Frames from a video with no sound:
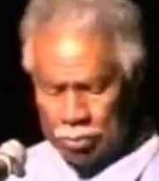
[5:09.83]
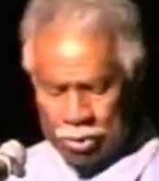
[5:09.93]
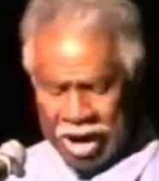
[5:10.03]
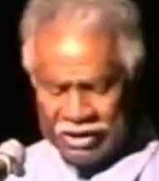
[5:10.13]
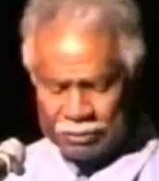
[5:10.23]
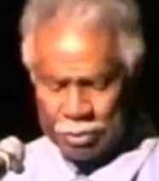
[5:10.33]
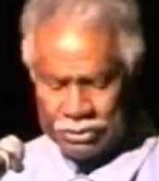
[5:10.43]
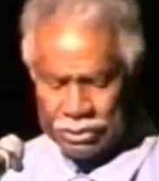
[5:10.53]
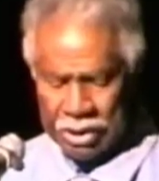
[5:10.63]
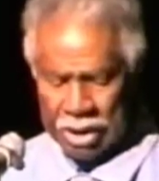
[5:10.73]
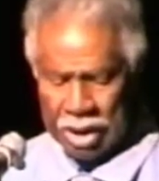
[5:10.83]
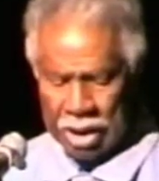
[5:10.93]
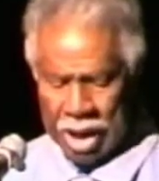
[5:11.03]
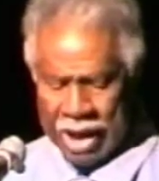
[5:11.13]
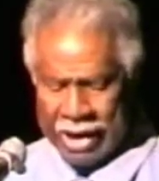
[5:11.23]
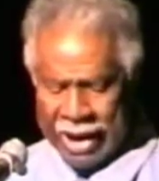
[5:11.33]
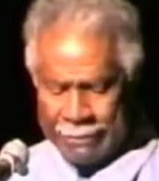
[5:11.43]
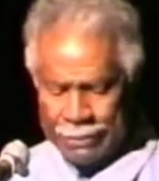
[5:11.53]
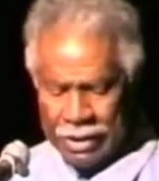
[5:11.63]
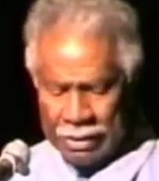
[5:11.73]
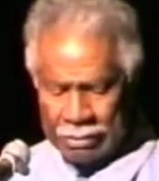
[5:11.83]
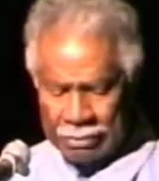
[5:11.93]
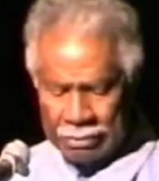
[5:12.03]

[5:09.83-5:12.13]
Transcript: prosperous, and happy.